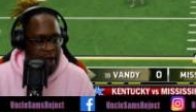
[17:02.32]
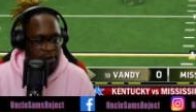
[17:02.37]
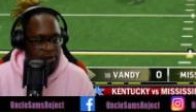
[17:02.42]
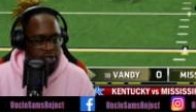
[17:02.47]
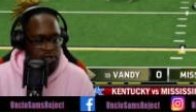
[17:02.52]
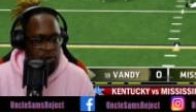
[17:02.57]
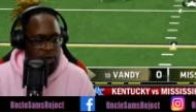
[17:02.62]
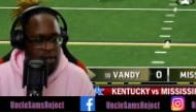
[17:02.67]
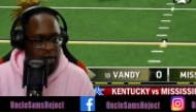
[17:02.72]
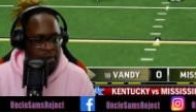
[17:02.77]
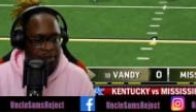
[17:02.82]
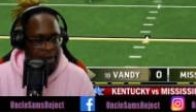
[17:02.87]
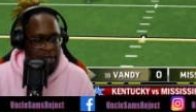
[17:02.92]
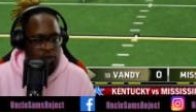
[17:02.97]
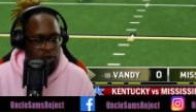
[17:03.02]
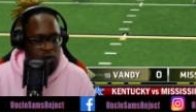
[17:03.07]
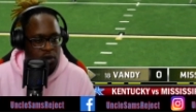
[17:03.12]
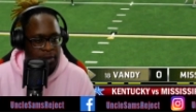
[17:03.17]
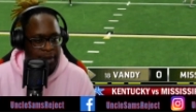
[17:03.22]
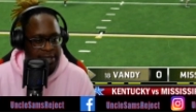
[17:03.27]
rattled. He's one of the
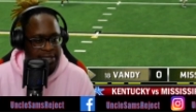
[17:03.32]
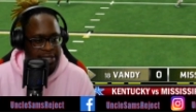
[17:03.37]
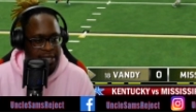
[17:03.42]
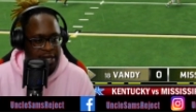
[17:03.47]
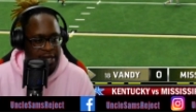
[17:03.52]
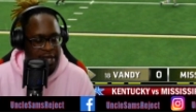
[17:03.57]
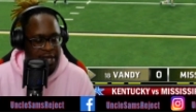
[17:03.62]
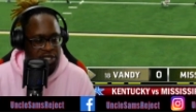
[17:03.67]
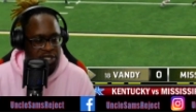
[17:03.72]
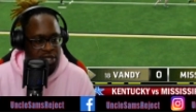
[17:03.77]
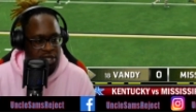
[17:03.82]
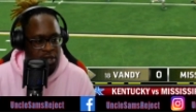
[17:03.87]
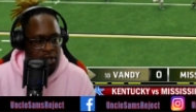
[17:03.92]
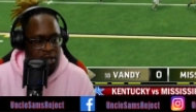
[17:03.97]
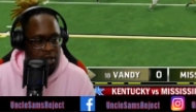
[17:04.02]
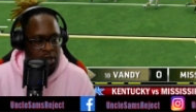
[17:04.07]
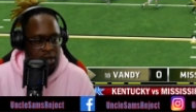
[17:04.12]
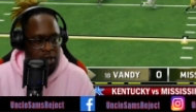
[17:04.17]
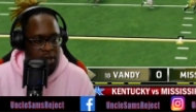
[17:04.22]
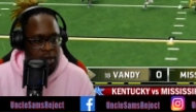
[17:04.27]
best quarterbacks in the nation.
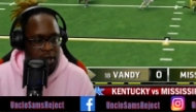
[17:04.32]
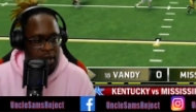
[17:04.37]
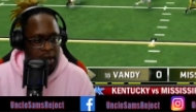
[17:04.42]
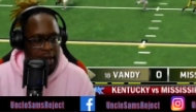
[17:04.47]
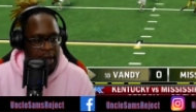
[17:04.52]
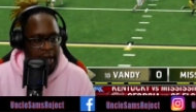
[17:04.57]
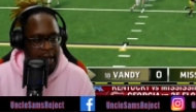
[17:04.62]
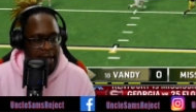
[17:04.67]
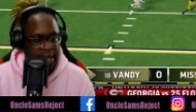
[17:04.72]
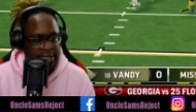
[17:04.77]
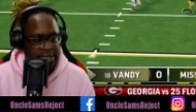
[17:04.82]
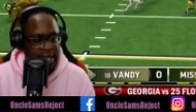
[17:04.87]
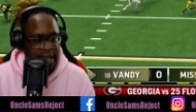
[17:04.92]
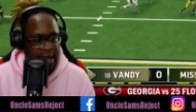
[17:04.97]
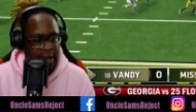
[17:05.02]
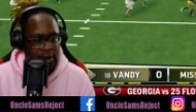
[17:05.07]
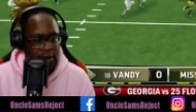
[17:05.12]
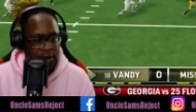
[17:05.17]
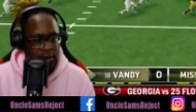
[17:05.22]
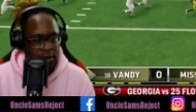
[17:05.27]
Hands
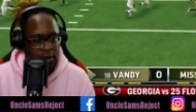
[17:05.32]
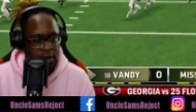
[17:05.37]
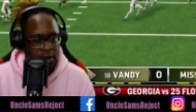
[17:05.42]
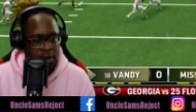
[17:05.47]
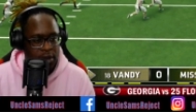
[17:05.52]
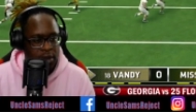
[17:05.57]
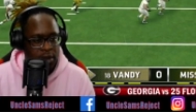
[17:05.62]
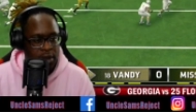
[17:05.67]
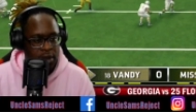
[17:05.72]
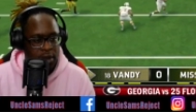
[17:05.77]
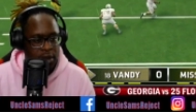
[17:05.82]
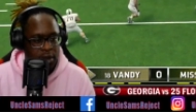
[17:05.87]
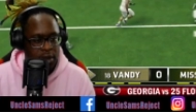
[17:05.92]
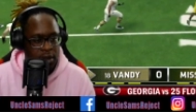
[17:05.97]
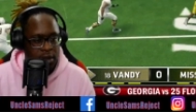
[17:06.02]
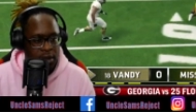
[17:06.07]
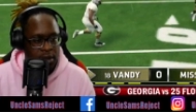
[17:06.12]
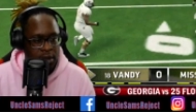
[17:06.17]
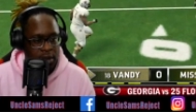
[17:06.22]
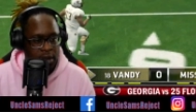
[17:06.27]
down.
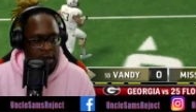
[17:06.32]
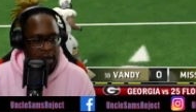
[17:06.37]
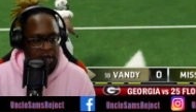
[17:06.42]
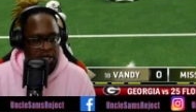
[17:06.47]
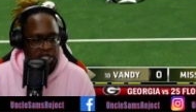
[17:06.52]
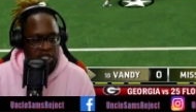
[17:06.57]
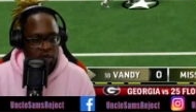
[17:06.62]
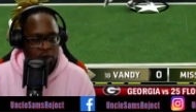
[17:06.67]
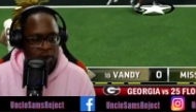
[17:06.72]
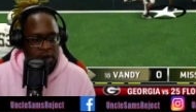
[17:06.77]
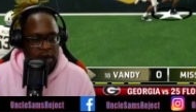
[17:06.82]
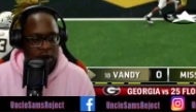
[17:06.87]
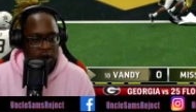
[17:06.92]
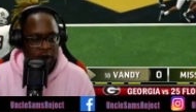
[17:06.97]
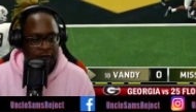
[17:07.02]
And he's showing